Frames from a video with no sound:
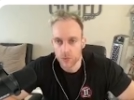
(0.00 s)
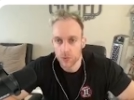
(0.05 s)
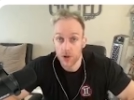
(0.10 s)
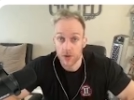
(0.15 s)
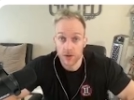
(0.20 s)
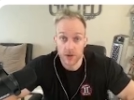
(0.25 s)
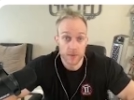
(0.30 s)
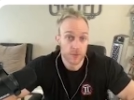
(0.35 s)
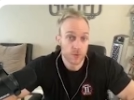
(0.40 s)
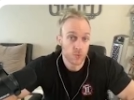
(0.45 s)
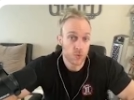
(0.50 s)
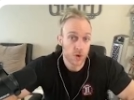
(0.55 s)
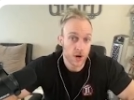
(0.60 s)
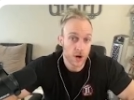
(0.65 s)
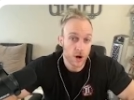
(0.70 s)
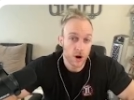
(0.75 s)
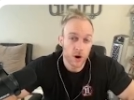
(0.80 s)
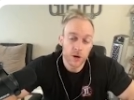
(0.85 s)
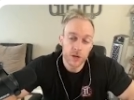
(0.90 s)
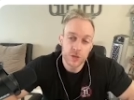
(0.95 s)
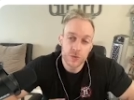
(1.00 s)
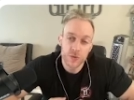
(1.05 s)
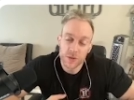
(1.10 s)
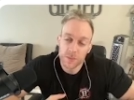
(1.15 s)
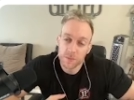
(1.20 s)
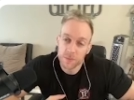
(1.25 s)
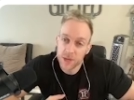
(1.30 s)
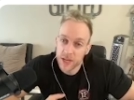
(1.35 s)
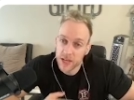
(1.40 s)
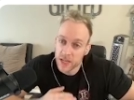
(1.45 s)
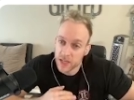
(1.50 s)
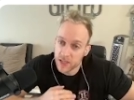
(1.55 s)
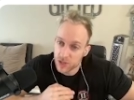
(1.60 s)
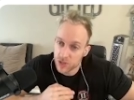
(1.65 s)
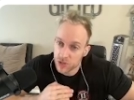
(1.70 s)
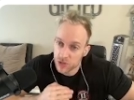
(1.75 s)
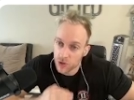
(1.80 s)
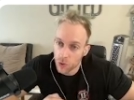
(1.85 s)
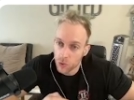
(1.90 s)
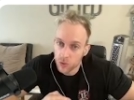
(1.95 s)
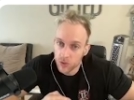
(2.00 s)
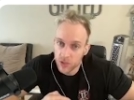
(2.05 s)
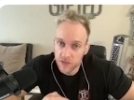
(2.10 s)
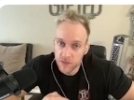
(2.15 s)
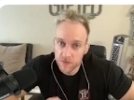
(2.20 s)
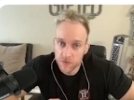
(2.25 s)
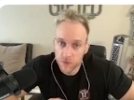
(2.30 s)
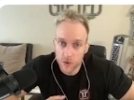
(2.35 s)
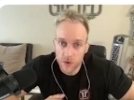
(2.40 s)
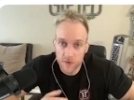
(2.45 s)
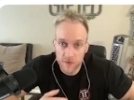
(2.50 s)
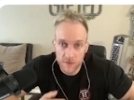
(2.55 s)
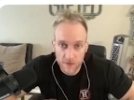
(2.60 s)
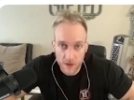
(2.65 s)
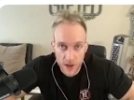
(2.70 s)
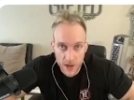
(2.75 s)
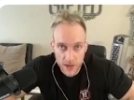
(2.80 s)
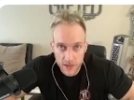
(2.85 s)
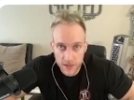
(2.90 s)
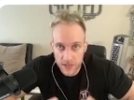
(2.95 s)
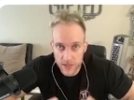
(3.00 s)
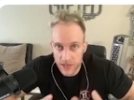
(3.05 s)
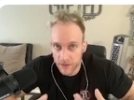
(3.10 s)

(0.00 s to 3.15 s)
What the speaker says: Well, number one, are you competing solely for fun?